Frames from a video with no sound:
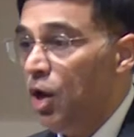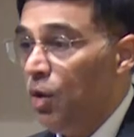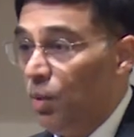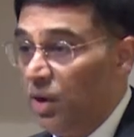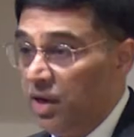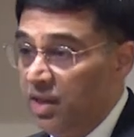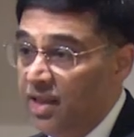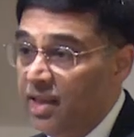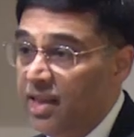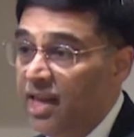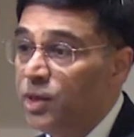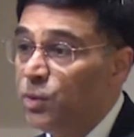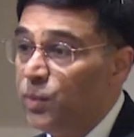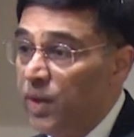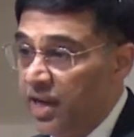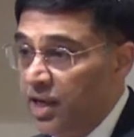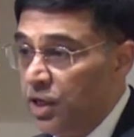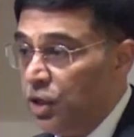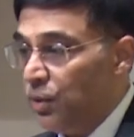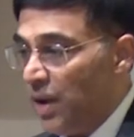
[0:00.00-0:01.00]
what are the things
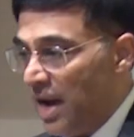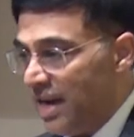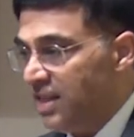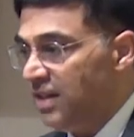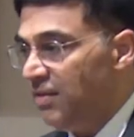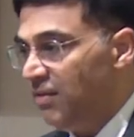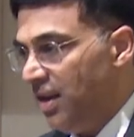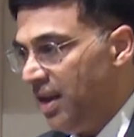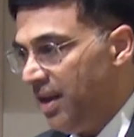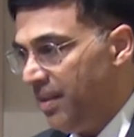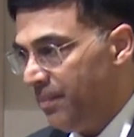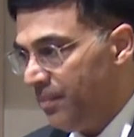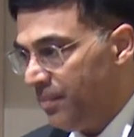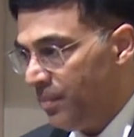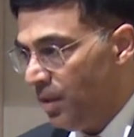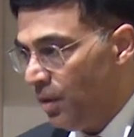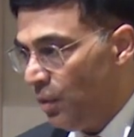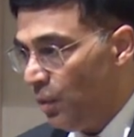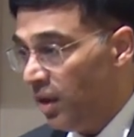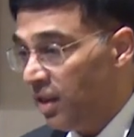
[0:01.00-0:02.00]
we can do actively?
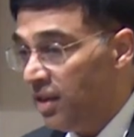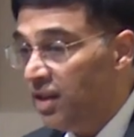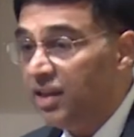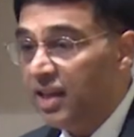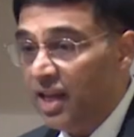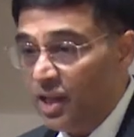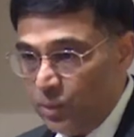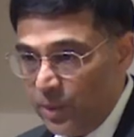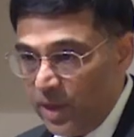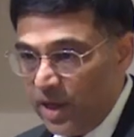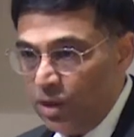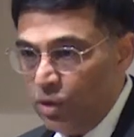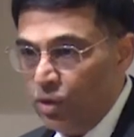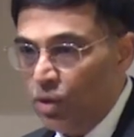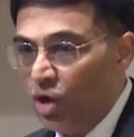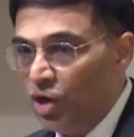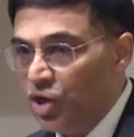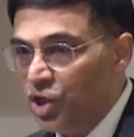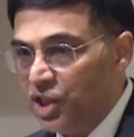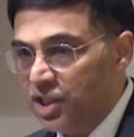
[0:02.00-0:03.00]
What are the things we can do
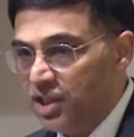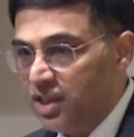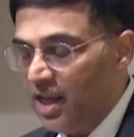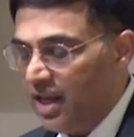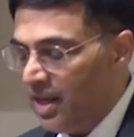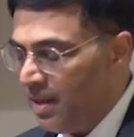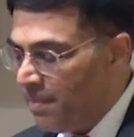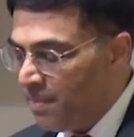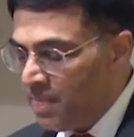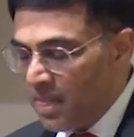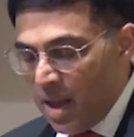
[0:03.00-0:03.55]
consciously?